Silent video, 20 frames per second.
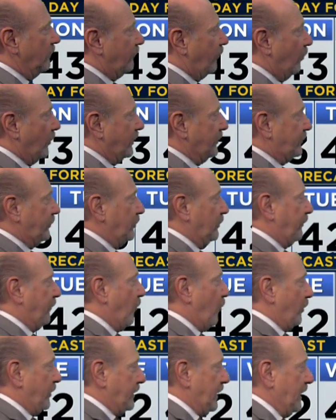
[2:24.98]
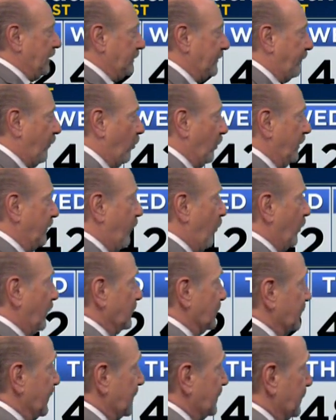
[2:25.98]
42 to 48, 44 to
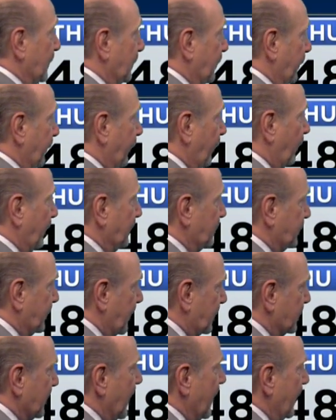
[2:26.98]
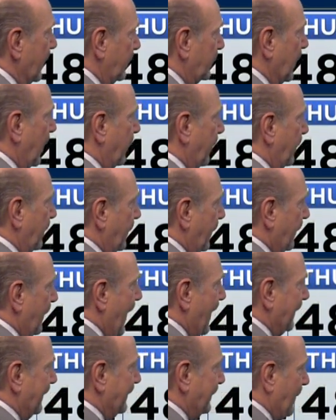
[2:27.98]
60 to 36. Nothing than
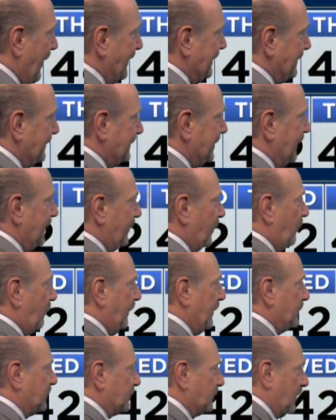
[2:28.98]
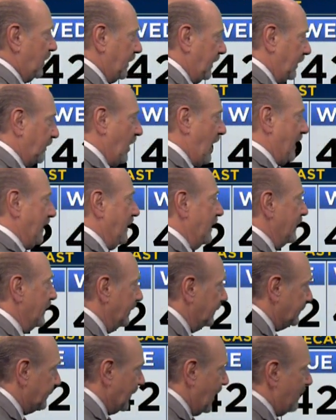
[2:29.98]
that 19 degrees Sunday night.
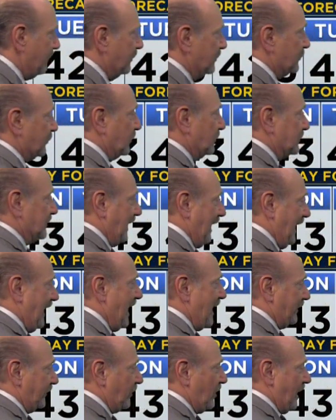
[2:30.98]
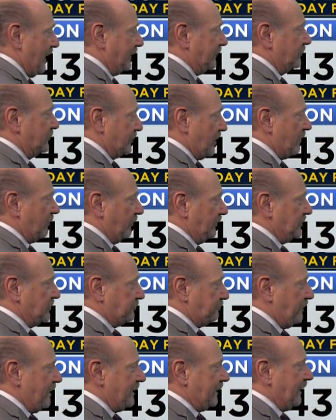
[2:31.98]
Temperatures at night, generally
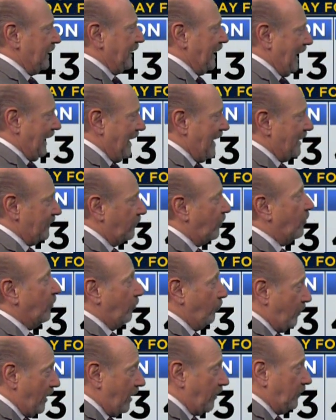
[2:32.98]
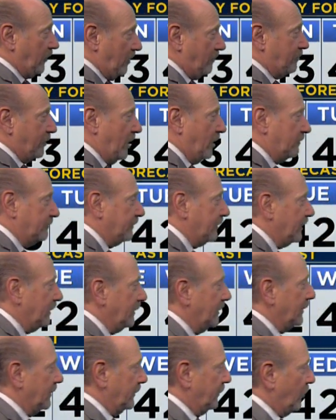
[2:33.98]
speaking, at or well above
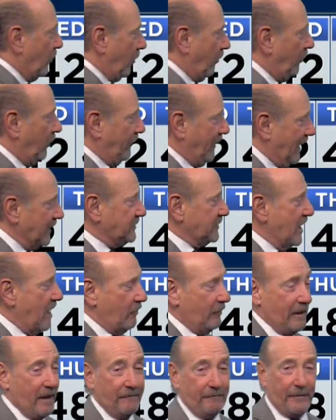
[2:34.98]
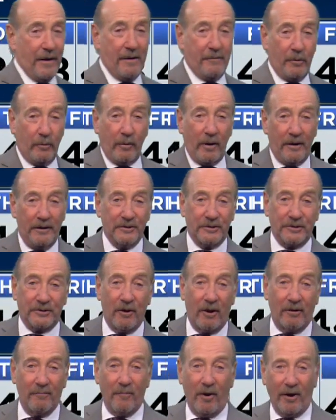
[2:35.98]
normal. And that's how we end February and
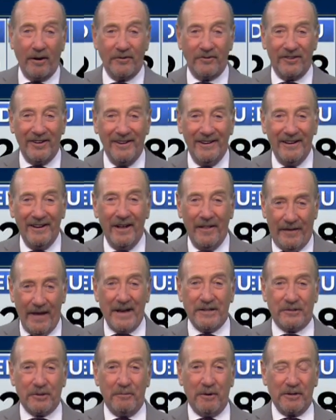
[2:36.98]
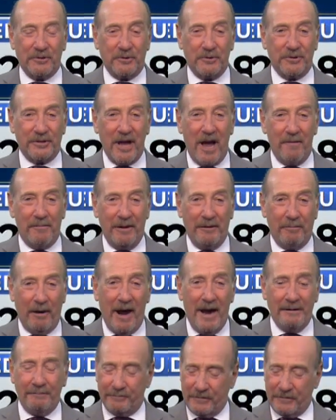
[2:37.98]
start March. Thanks so much for stopping by.